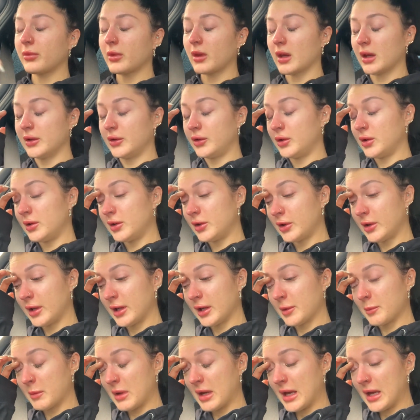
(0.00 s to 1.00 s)
as soon as,
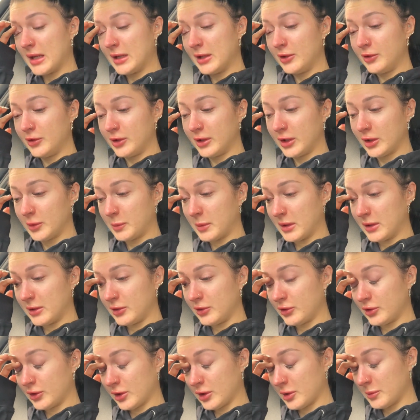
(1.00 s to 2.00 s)
like, my energy
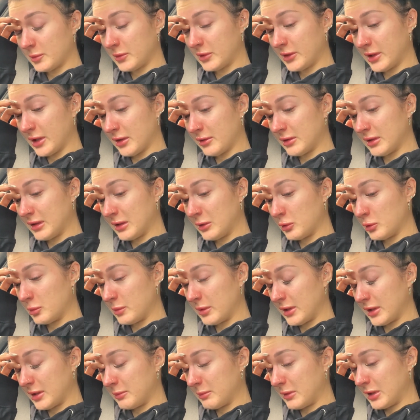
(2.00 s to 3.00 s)
expenditure comes down a little
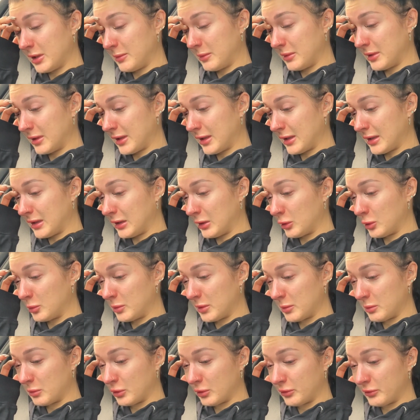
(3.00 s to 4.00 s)
bit and maybe I get a little
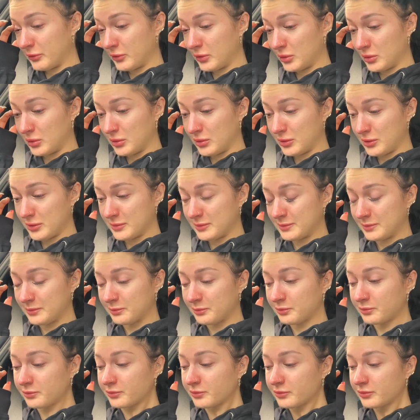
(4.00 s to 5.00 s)
bit more food,
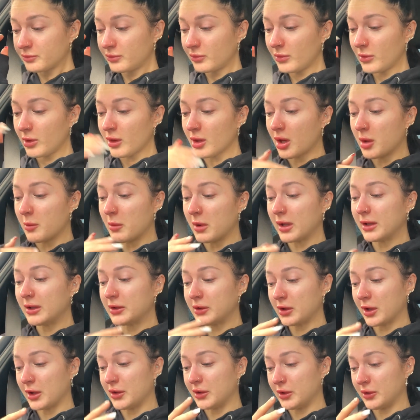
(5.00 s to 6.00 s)
I might
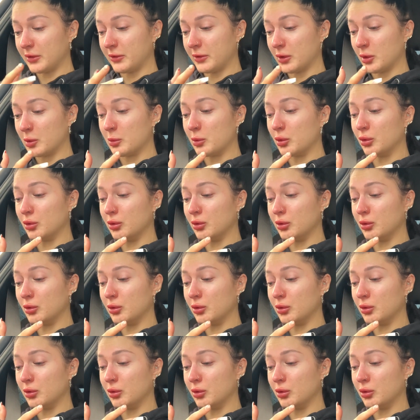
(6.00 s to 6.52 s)
start to feel more